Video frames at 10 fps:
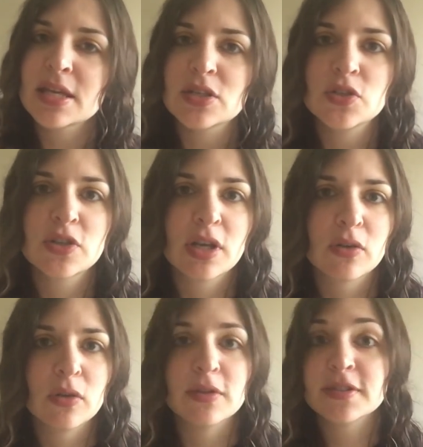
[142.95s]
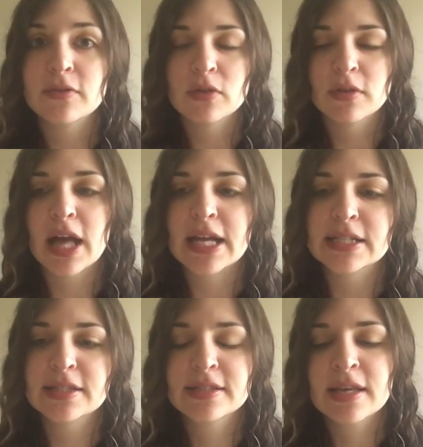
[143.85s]
in general, civil
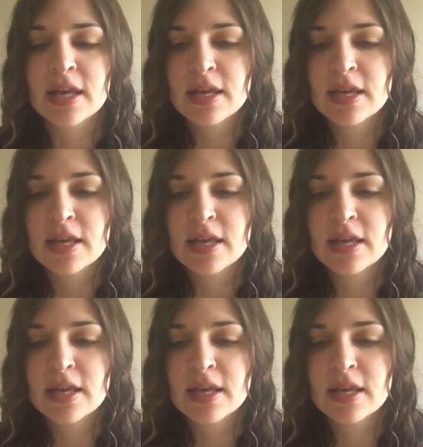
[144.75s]
rights.